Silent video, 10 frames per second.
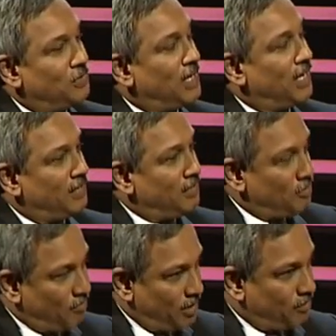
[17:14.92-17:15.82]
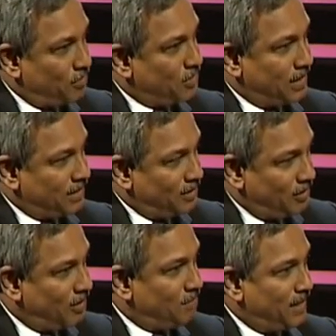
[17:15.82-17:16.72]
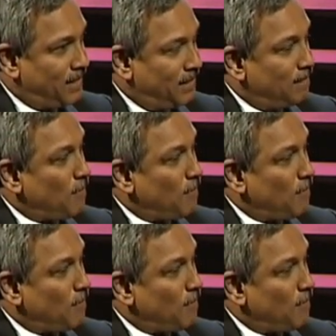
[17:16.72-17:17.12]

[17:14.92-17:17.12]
you can't wait for such a long period.